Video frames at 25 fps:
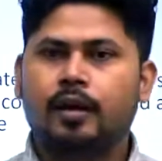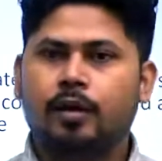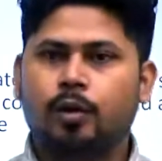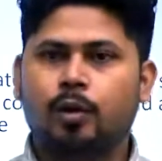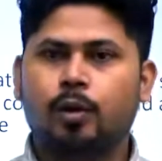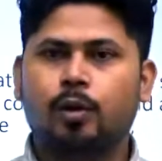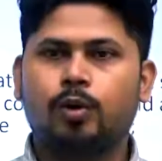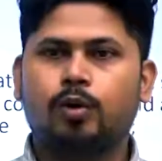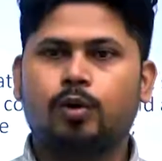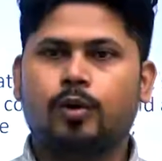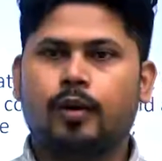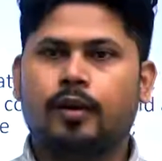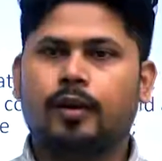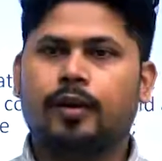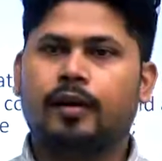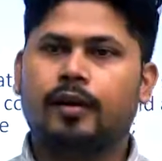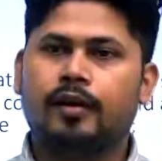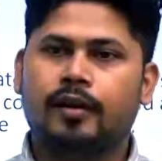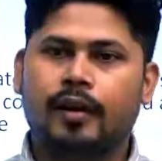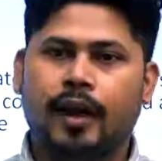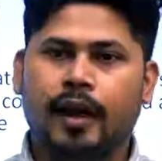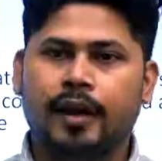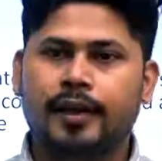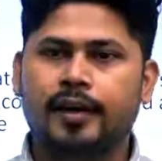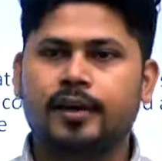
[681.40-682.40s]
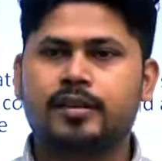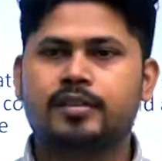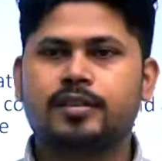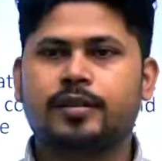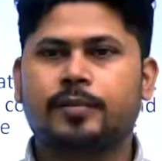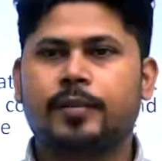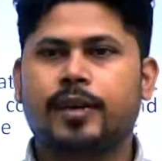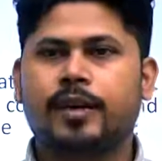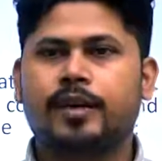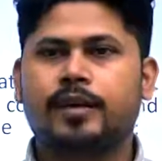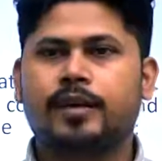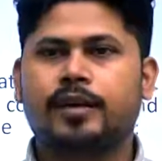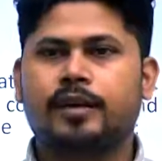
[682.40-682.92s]
go target some
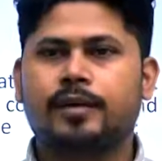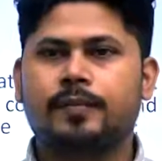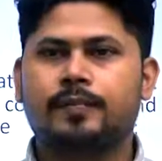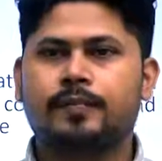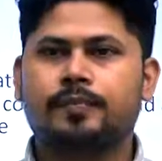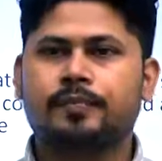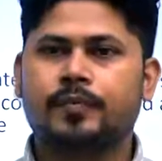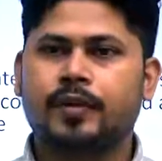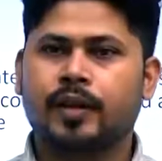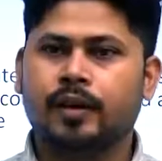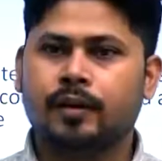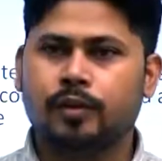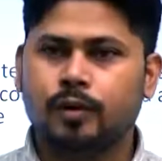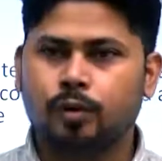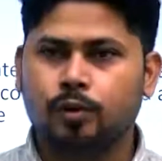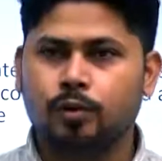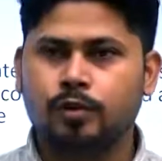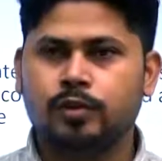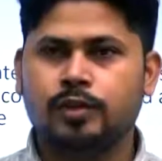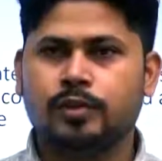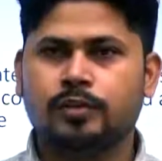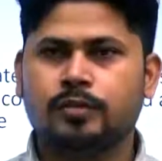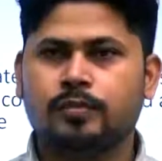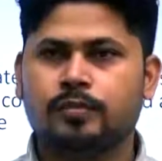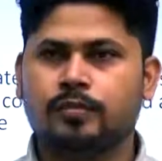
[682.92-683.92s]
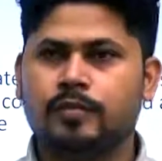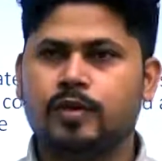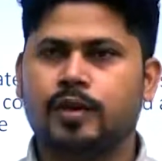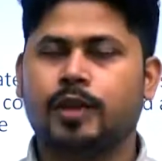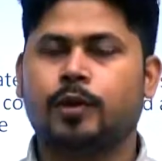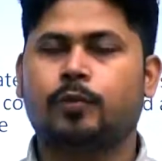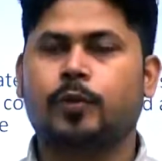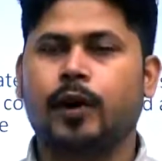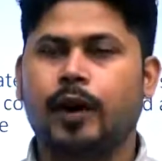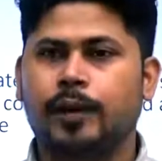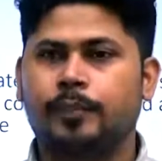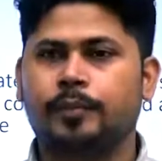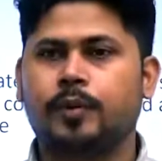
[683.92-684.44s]
area, do the
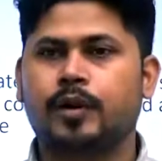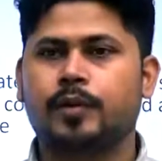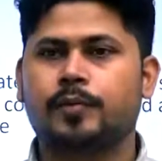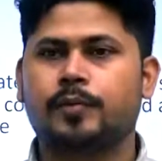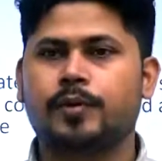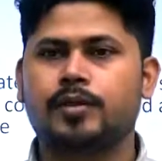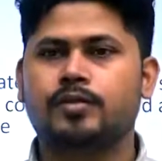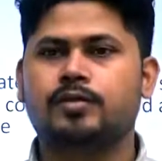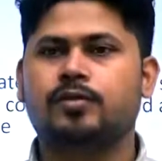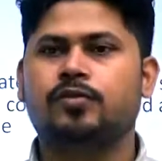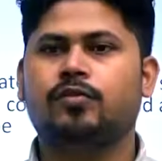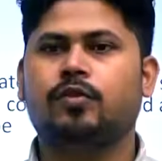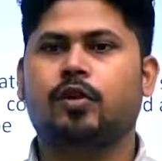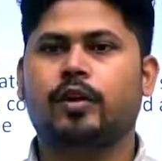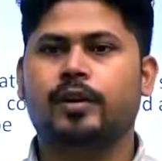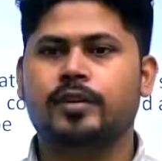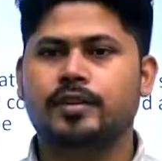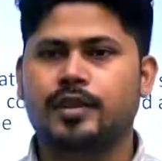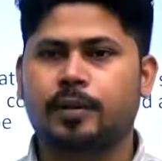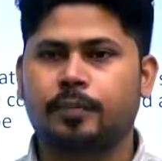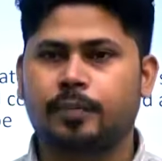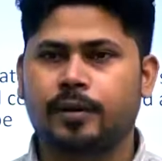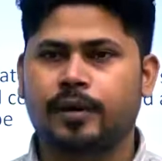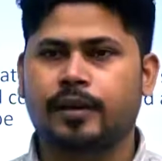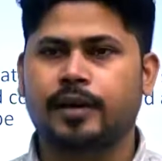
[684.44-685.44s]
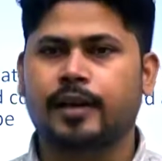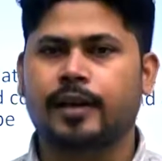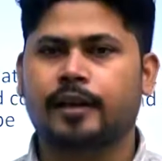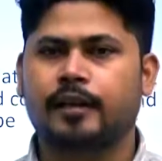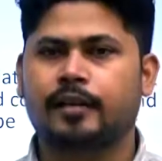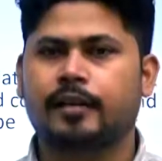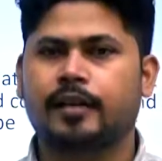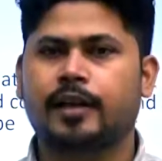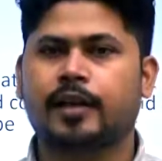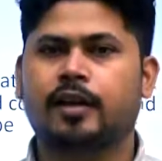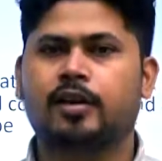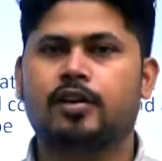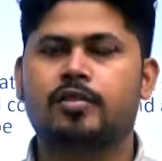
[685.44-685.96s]
required purpose, for example
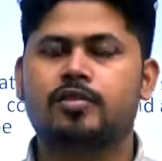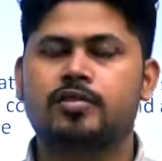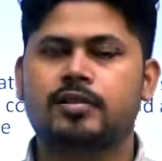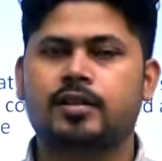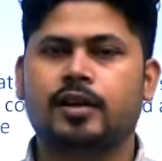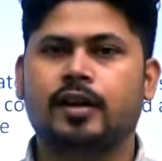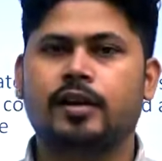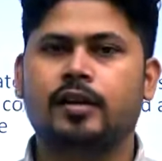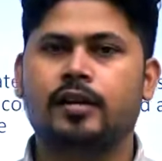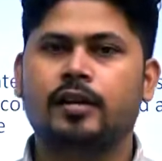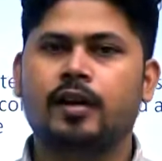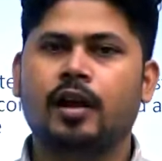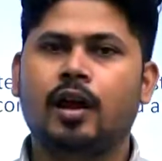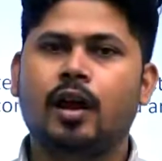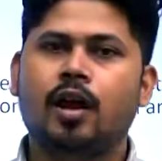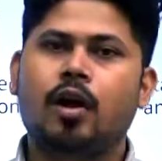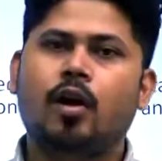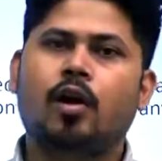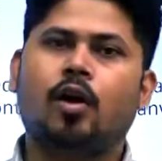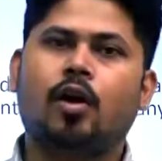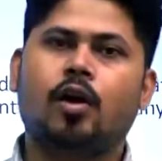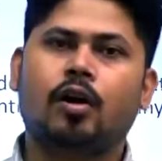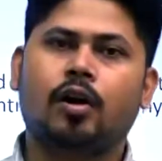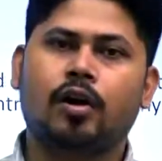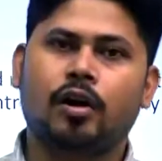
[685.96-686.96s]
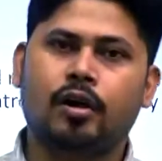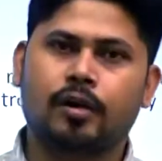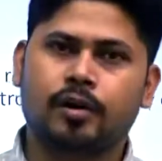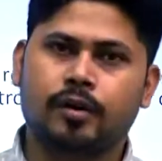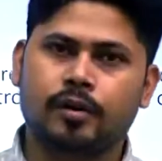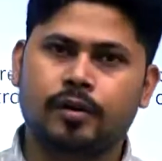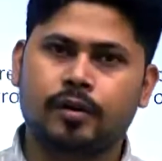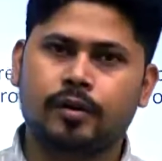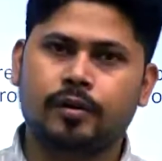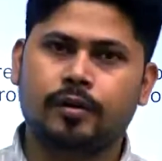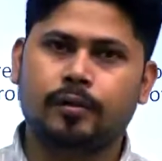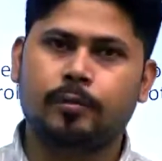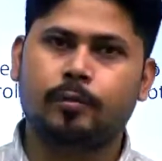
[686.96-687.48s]
reconnaissance
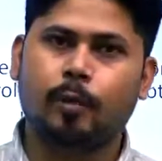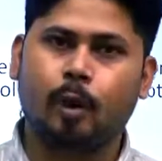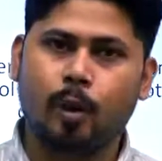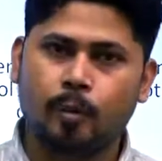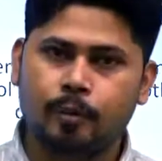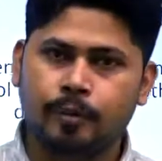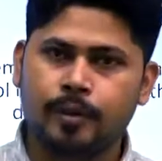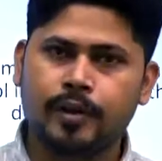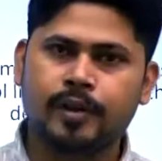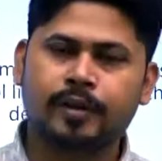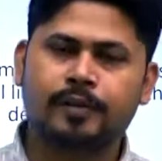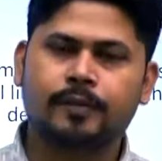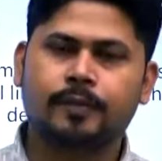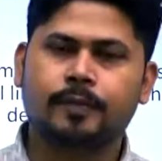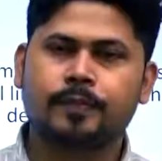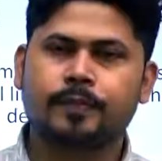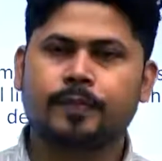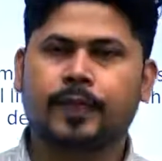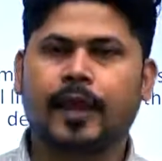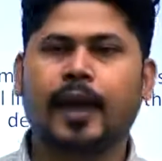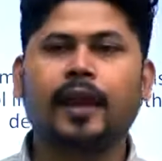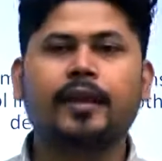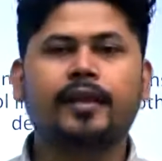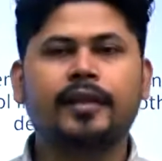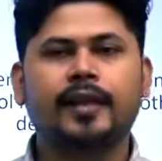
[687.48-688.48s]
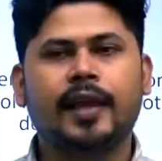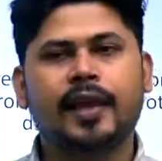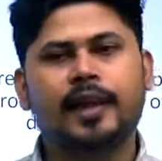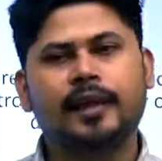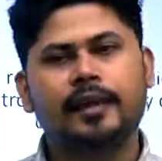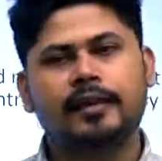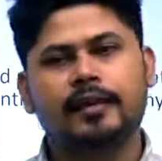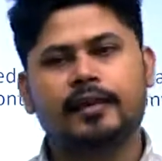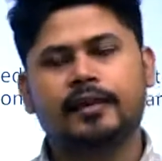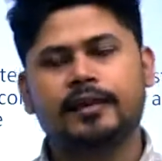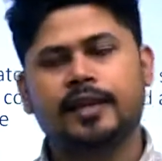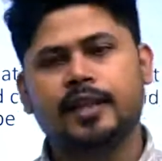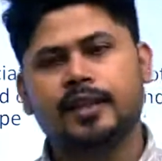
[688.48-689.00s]
or bombing, and
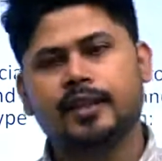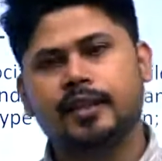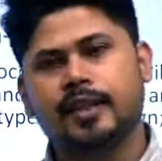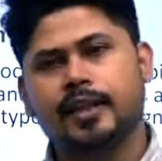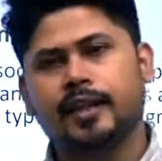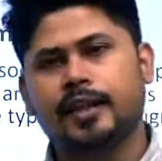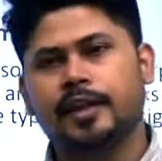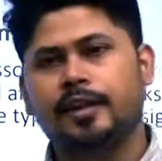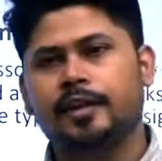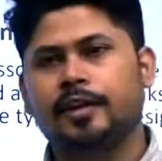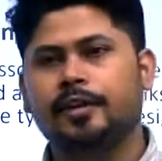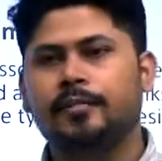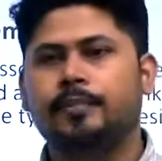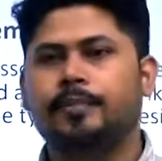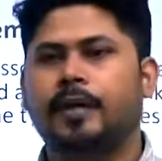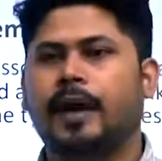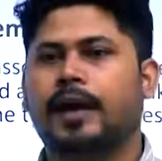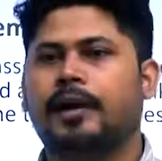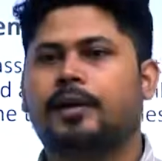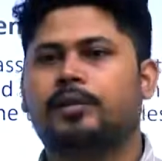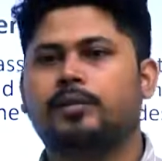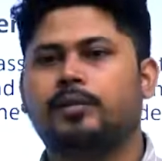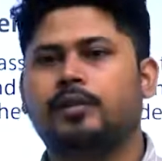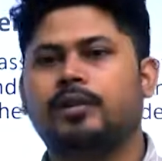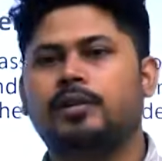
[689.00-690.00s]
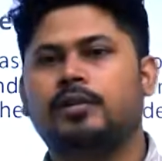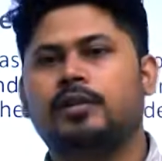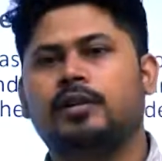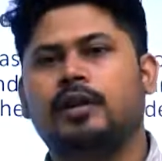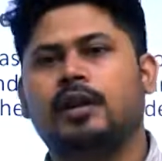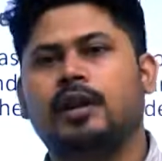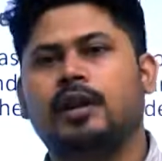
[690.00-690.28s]
then they return back to the